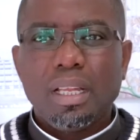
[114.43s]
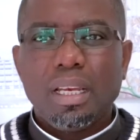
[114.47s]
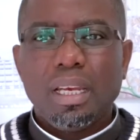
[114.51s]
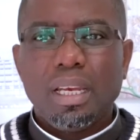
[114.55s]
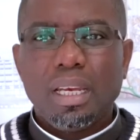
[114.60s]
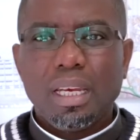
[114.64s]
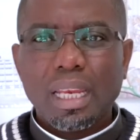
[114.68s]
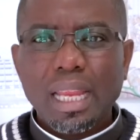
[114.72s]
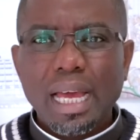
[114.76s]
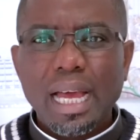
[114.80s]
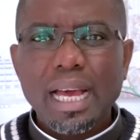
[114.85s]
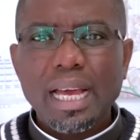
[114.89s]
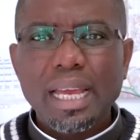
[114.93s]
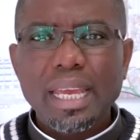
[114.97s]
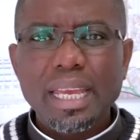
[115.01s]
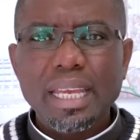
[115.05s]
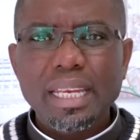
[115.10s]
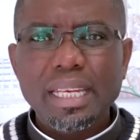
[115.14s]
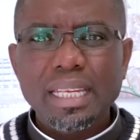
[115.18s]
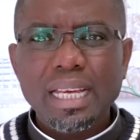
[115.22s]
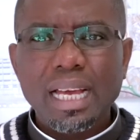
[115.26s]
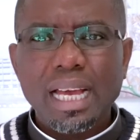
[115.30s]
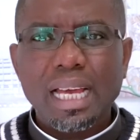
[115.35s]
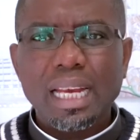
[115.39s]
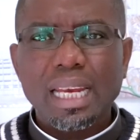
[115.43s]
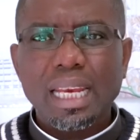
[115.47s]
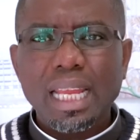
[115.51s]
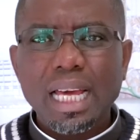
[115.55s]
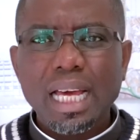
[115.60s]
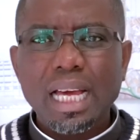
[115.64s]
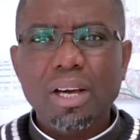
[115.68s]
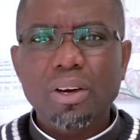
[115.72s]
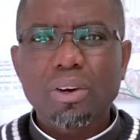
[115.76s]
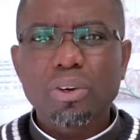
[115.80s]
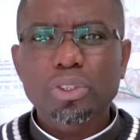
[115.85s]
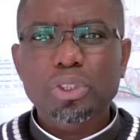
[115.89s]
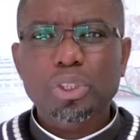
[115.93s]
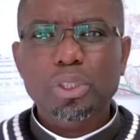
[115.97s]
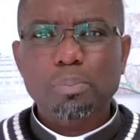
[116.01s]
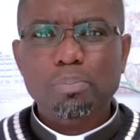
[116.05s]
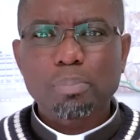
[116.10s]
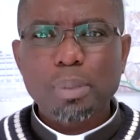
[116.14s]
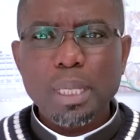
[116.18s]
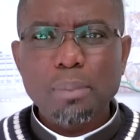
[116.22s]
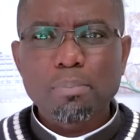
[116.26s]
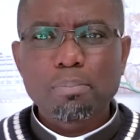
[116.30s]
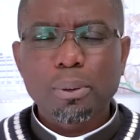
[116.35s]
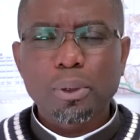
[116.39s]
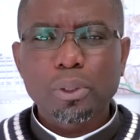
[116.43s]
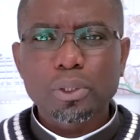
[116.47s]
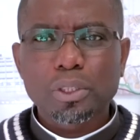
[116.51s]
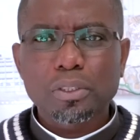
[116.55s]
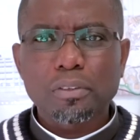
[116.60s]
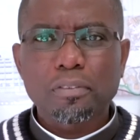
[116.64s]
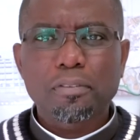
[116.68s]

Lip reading: Lying allows people to